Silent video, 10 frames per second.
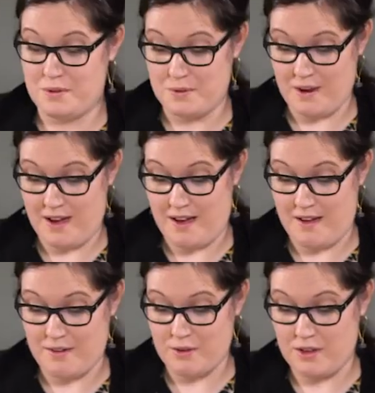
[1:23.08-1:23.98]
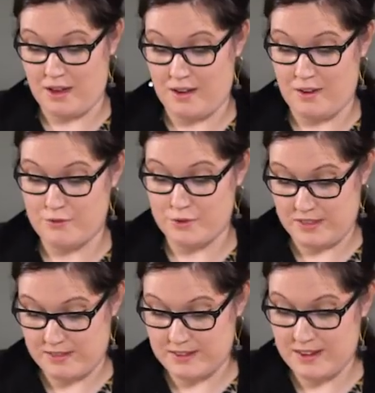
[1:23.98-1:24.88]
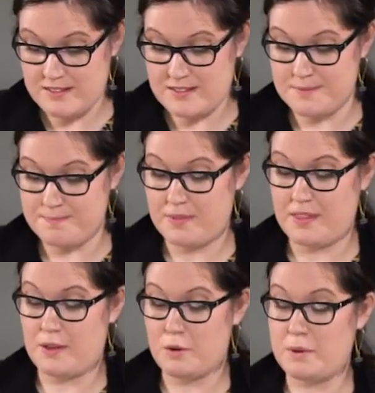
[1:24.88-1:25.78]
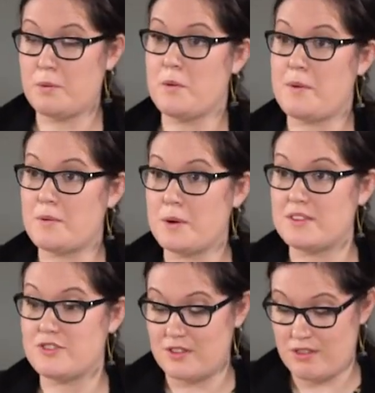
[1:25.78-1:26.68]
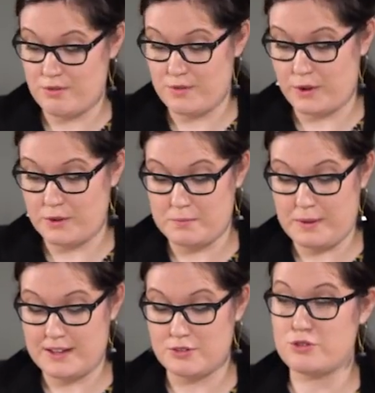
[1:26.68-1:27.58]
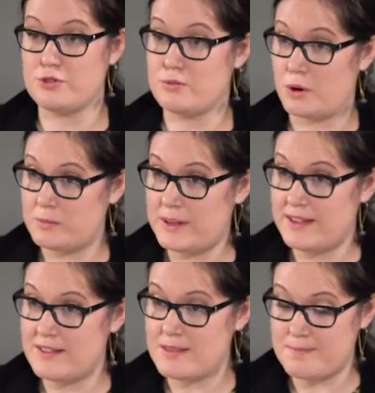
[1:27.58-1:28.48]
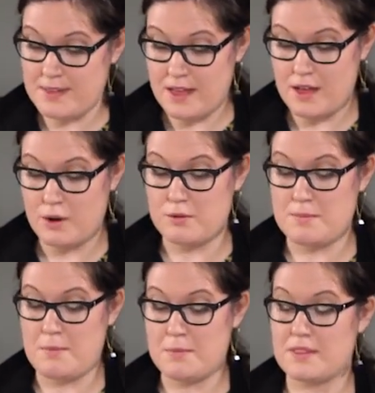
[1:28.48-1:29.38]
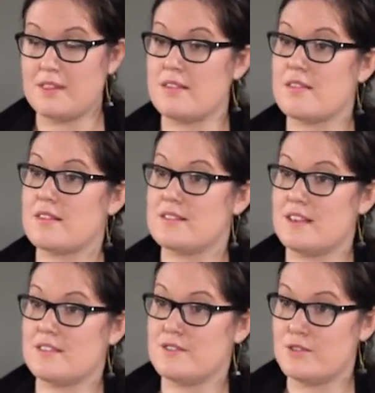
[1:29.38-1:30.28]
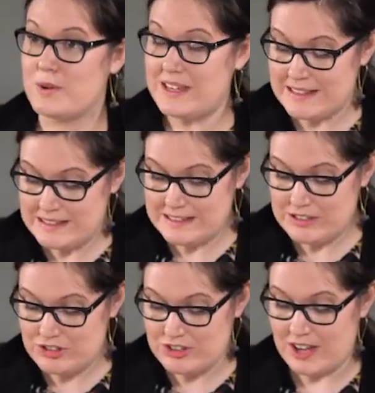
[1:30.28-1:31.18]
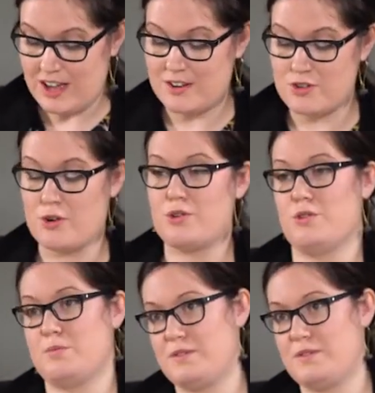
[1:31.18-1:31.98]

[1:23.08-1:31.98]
you for this test. There will be warm-up questions followed by 2 role plays. Remember that this is a test of your English, not your